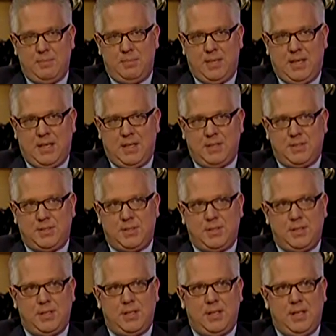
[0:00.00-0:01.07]
because
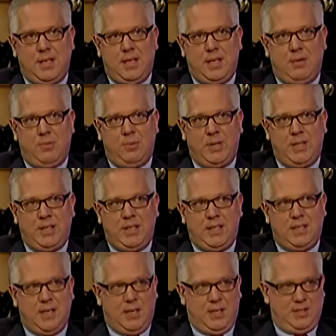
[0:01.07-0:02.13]
it really
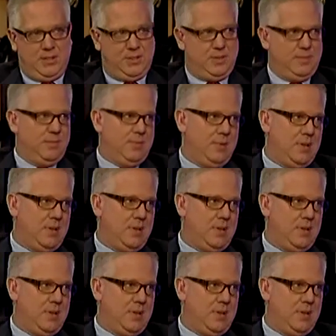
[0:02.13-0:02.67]
does